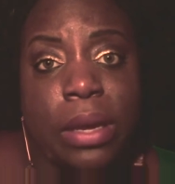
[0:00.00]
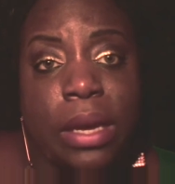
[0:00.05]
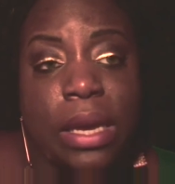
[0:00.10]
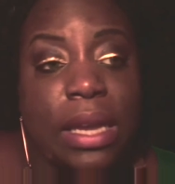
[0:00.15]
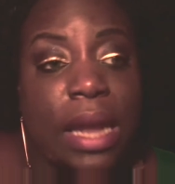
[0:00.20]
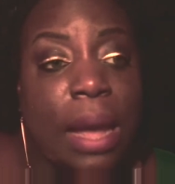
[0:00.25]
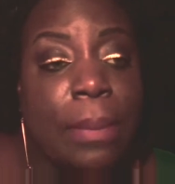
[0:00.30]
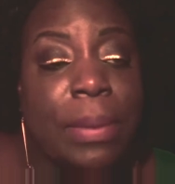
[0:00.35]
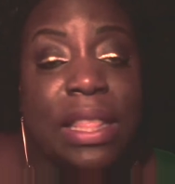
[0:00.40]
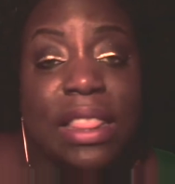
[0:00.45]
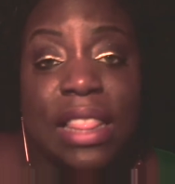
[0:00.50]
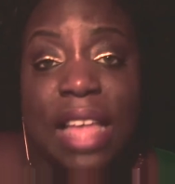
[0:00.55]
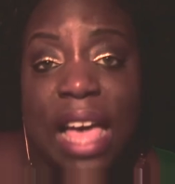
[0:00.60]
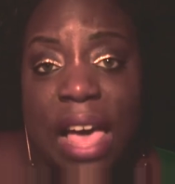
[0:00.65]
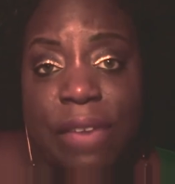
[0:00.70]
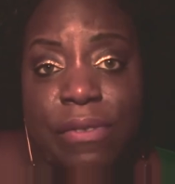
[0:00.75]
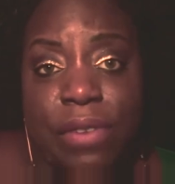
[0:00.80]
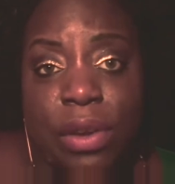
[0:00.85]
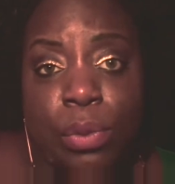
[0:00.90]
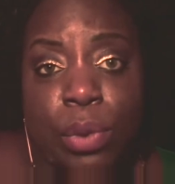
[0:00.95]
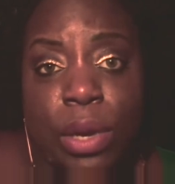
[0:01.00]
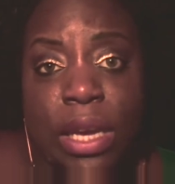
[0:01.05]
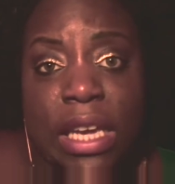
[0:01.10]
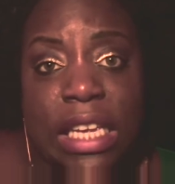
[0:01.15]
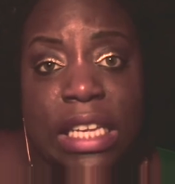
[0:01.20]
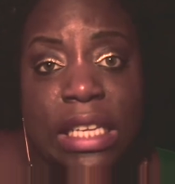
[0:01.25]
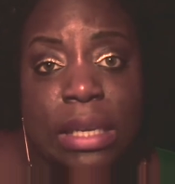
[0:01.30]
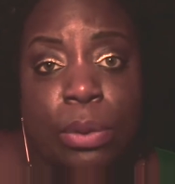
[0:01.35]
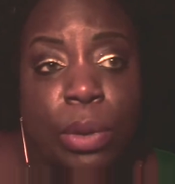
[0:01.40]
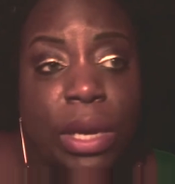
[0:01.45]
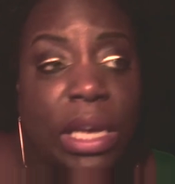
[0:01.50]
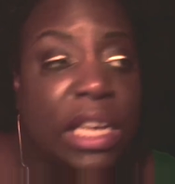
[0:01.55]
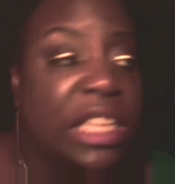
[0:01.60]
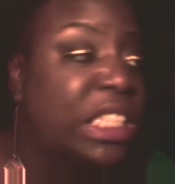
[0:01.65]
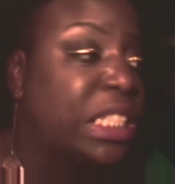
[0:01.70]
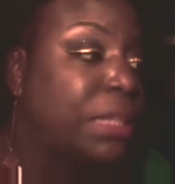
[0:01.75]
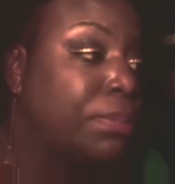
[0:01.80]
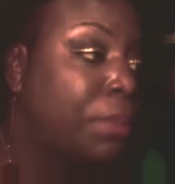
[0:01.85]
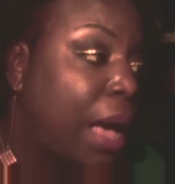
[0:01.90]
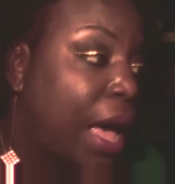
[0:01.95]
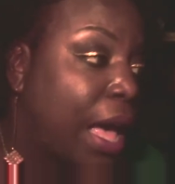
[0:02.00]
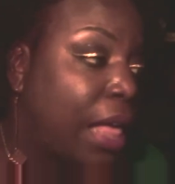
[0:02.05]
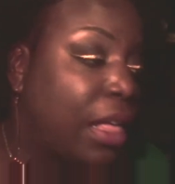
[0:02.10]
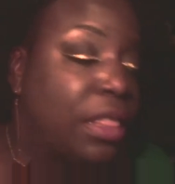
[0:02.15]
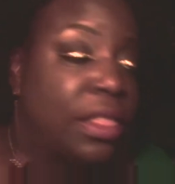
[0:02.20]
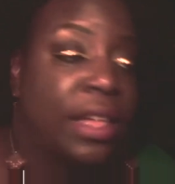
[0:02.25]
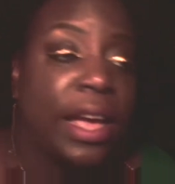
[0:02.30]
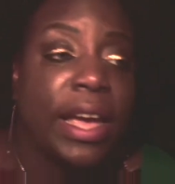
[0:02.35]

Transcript: And I be laughing when he's smiling.